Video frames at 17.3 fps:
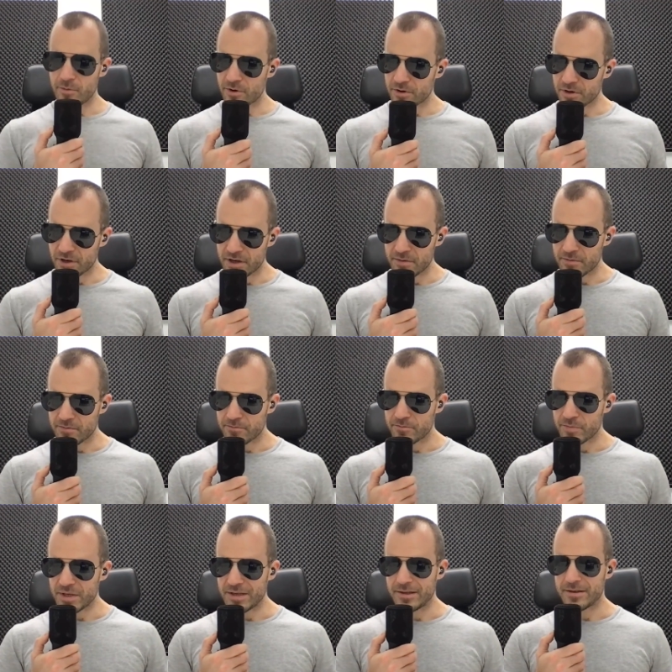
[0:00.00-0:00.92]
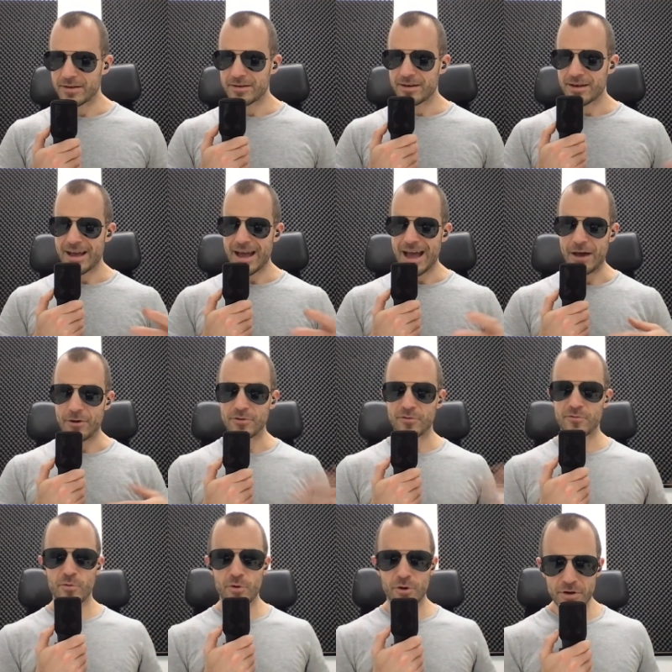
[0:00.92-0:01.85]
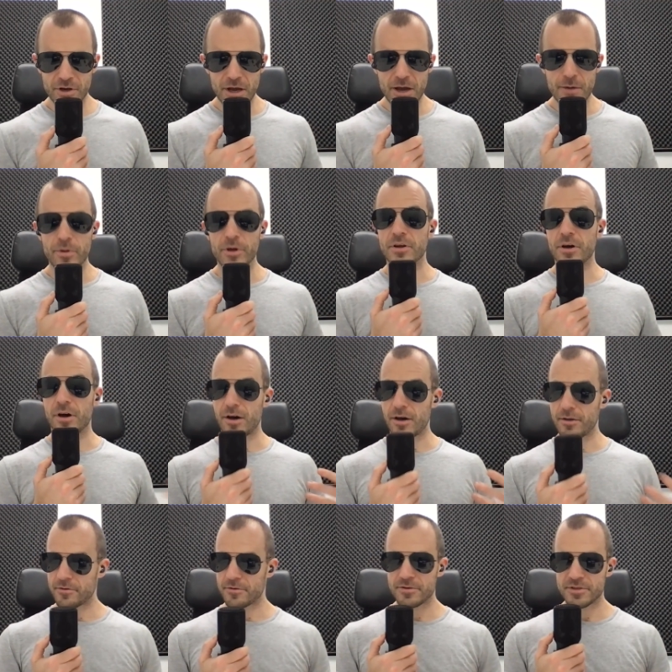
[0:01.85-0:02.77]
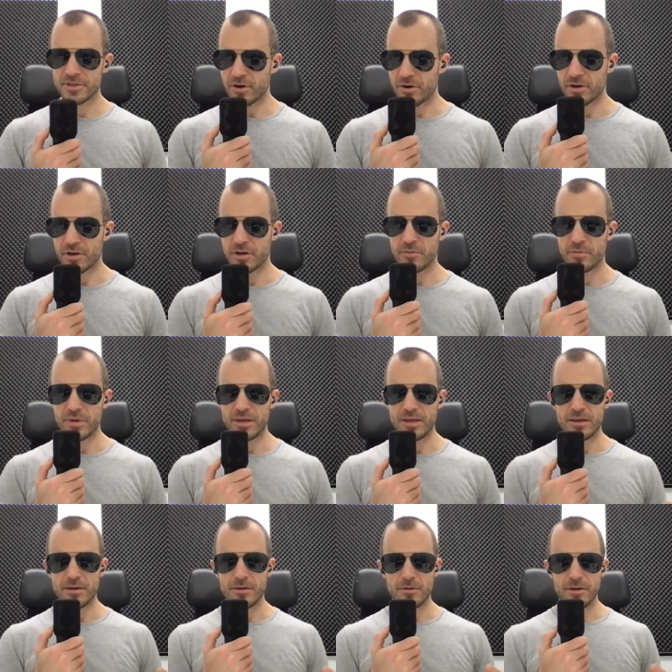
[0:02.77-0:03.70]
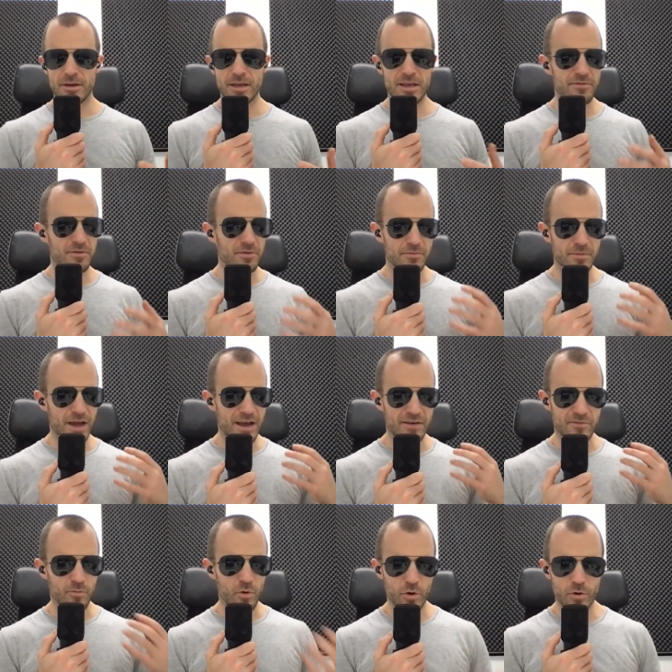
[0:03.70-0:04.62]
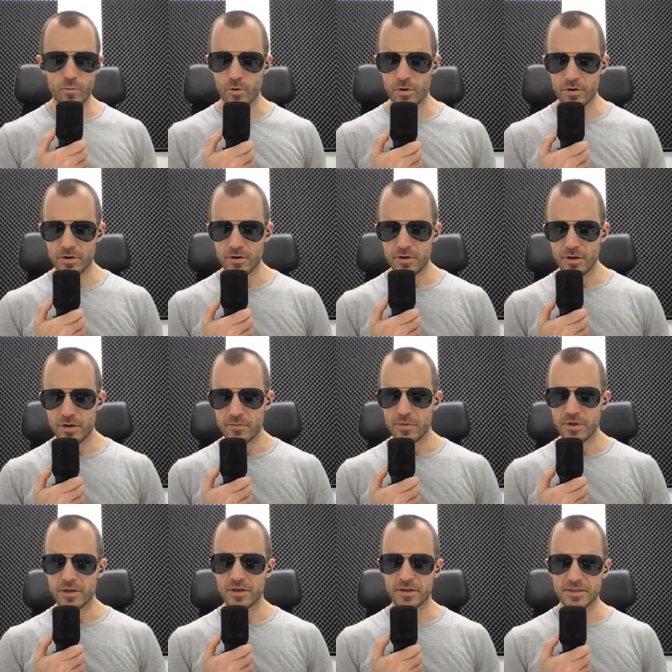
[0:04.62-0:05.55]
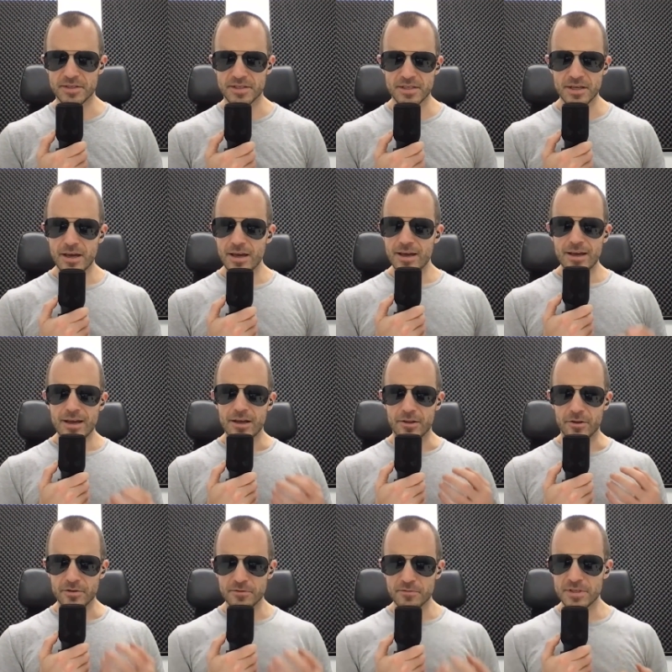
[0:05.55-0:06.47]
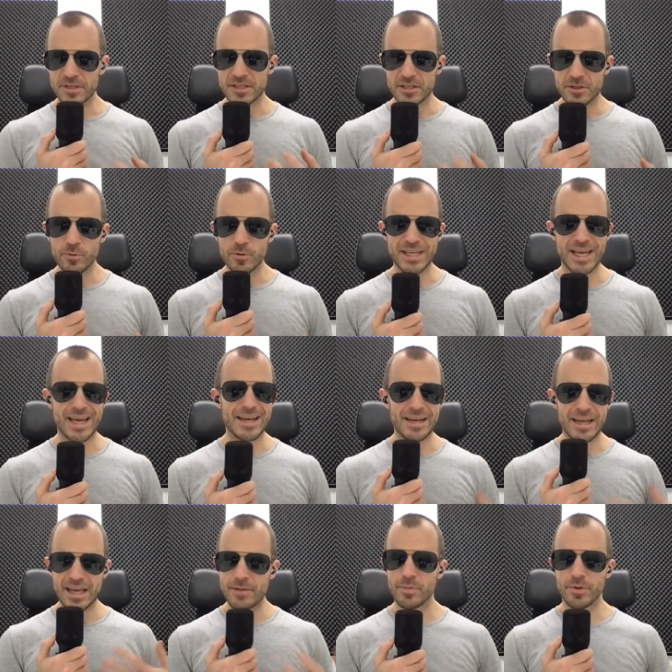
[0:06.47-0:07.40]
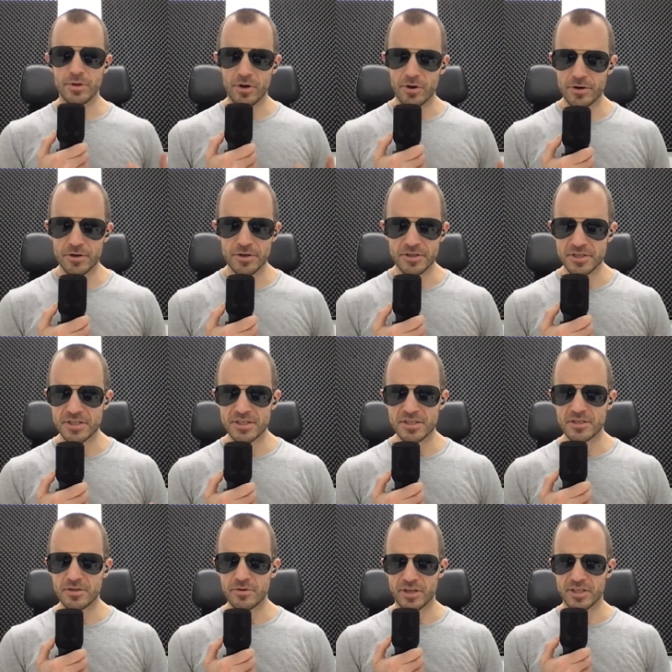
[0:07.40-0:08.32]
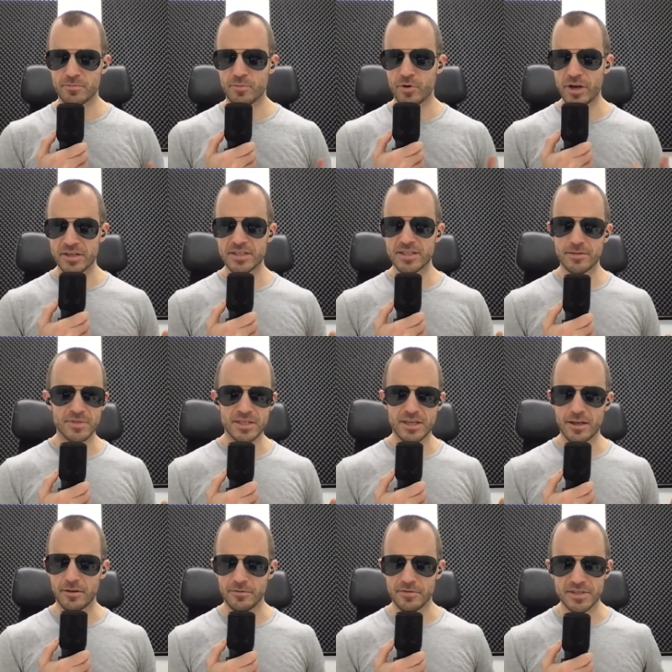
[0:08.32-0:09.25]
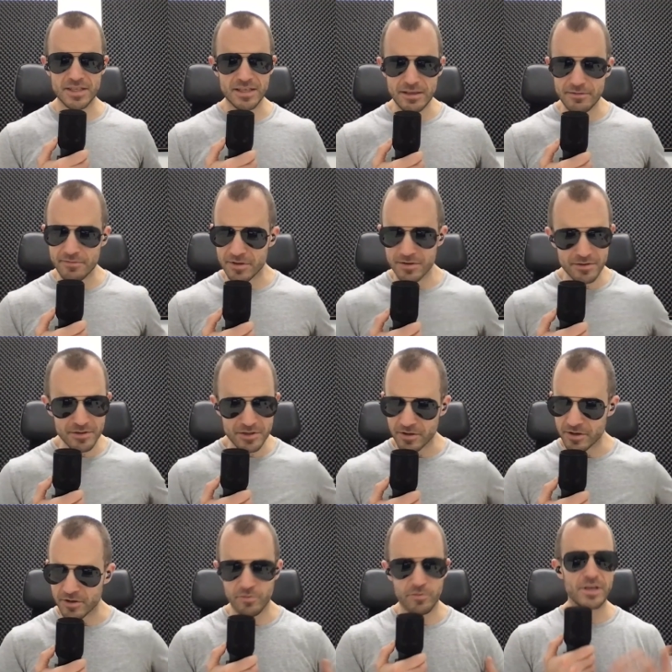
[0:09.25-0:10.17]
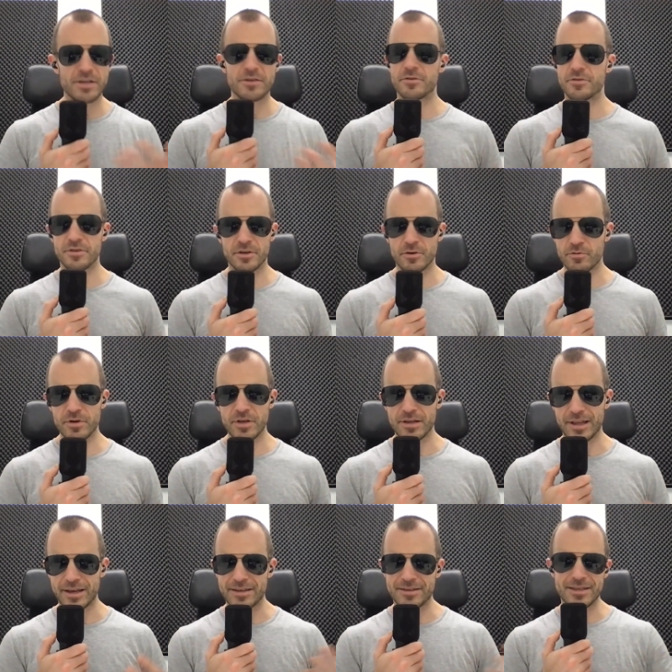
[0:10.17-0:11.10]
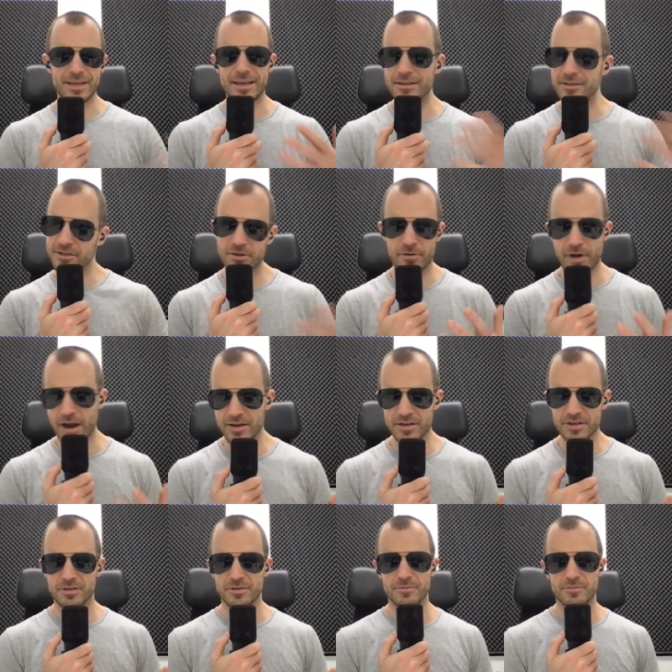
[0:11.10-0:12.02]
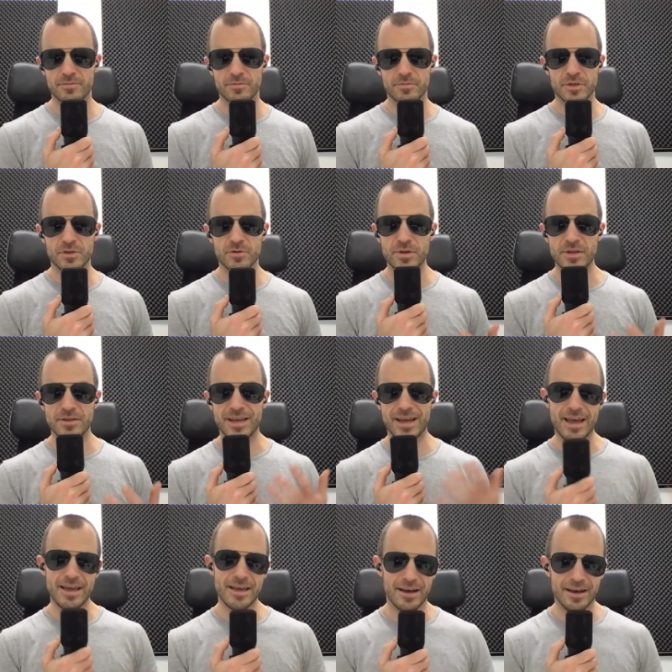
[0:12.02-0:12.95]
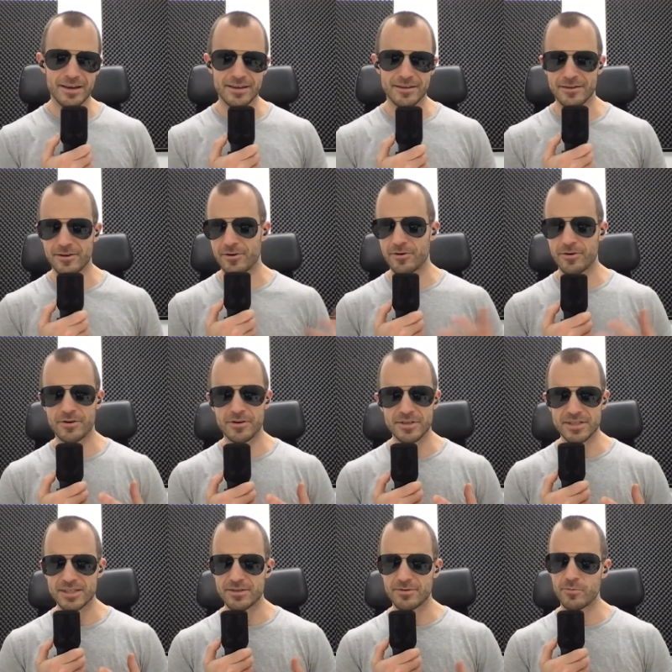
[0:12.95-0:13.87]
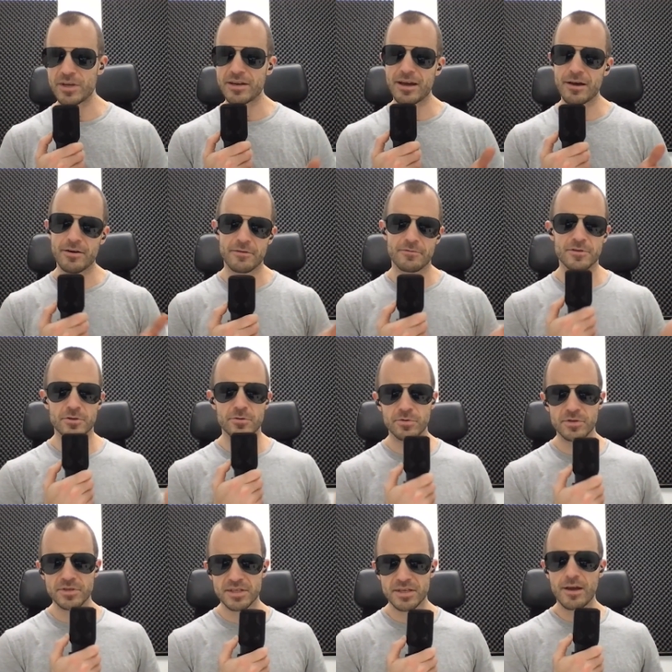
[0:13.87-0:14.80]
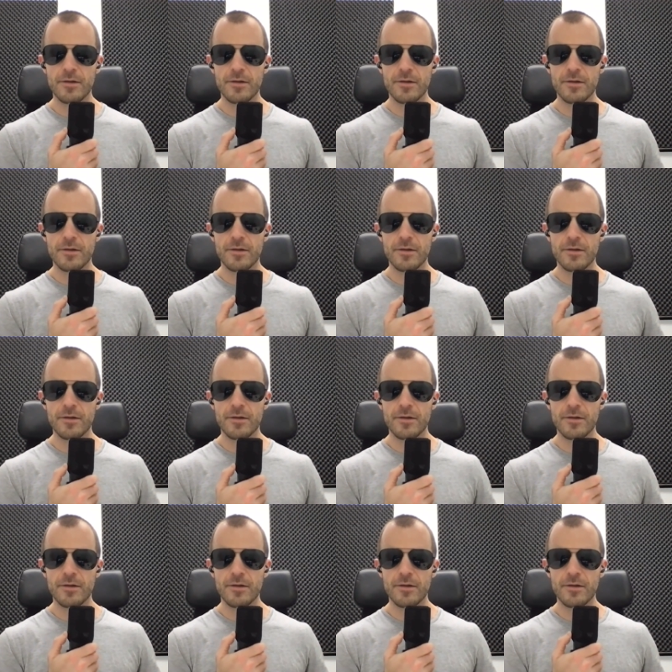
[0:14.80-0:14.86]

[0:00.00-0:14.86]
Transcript: are going to be out of work, but others are going to be even have more work because a lot of these tools enable artists to express themselves even to a greater degree, like the interaction between the AI and the artist. So we now have tools